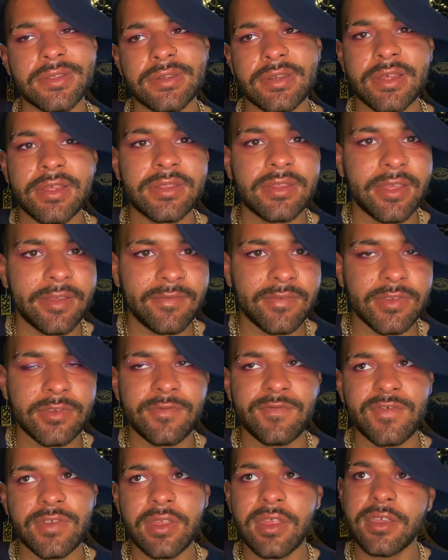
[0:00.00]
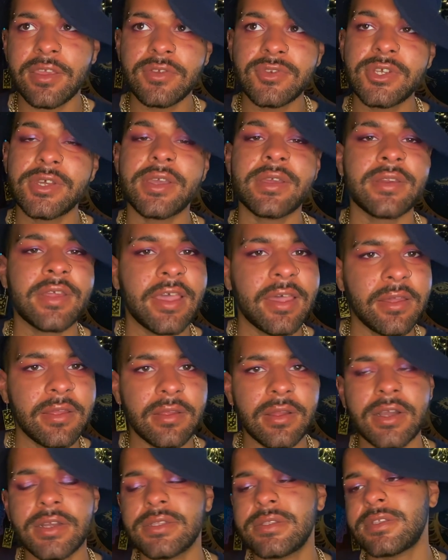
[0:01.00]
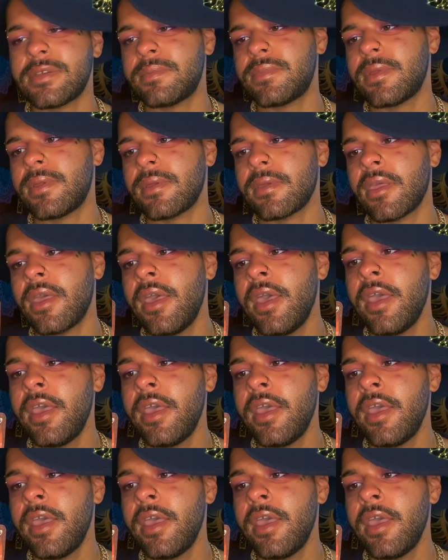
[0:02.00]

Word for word: And not that you feel like you took an L on something.